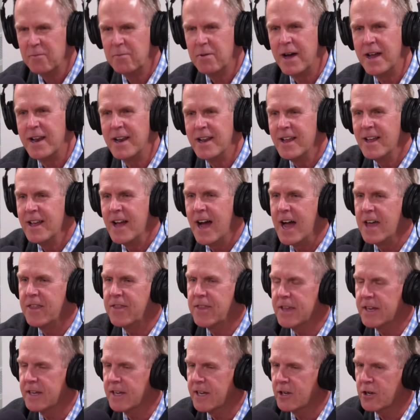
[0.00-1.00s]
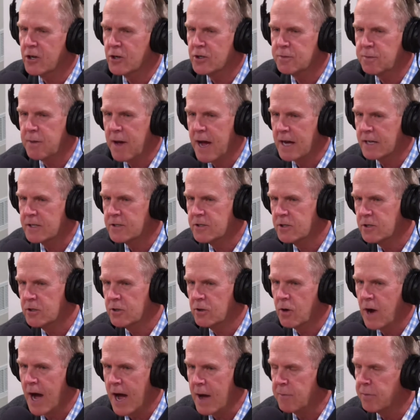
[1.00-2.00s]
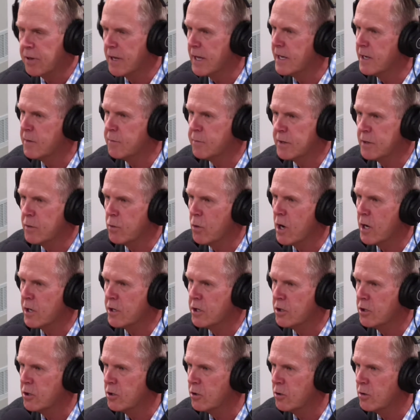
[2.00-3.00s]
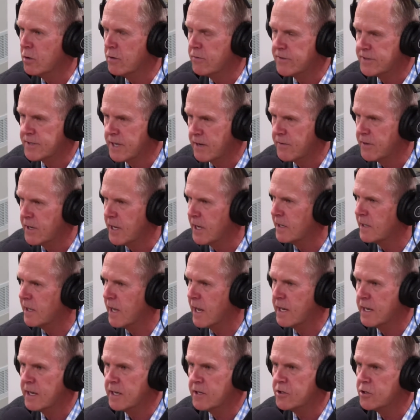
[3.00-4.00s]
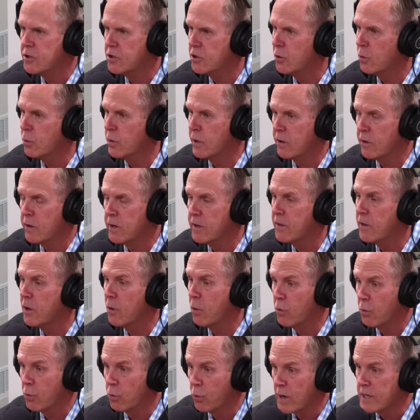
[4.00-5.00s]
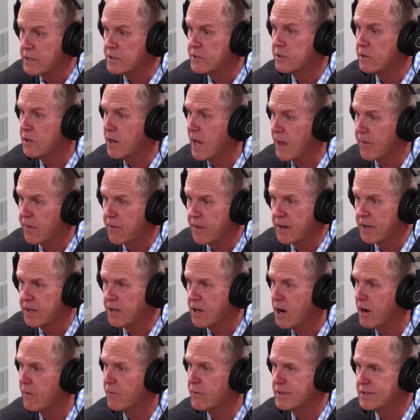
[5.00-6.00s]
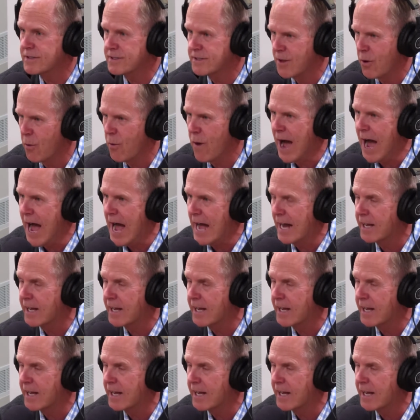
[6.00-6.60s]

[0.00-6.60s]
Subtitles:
But I think it goes back to, I played at BYU, 78 to 82. We were in the Western Athletic Conference, the WAC.